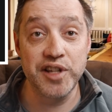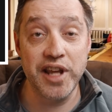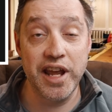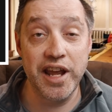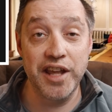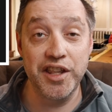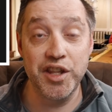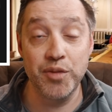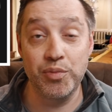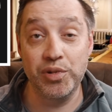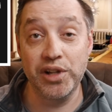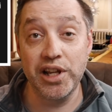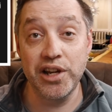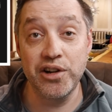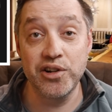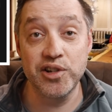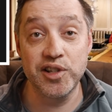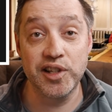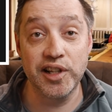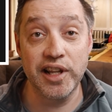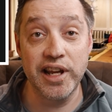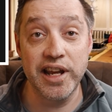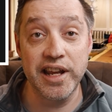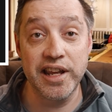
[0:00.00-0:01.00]
and the
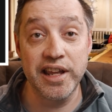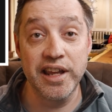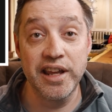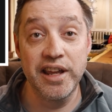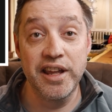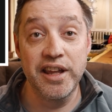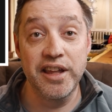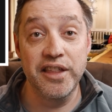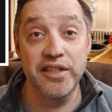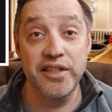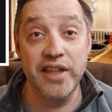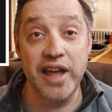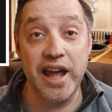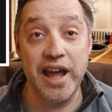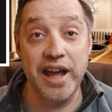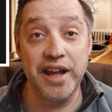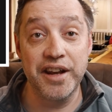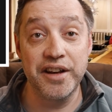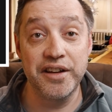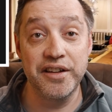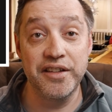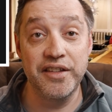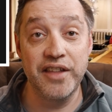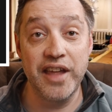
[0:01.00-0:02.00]
players like
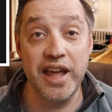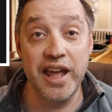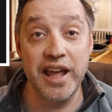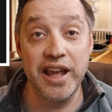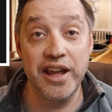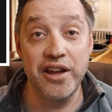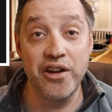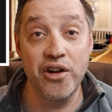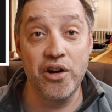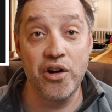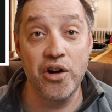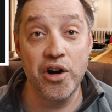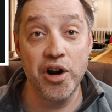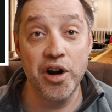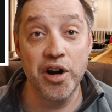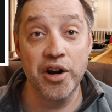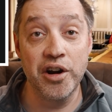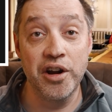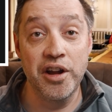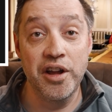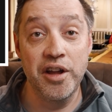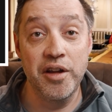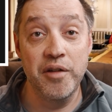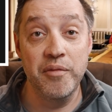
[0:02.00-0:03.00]
that they
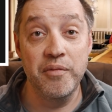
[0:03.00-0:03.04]
are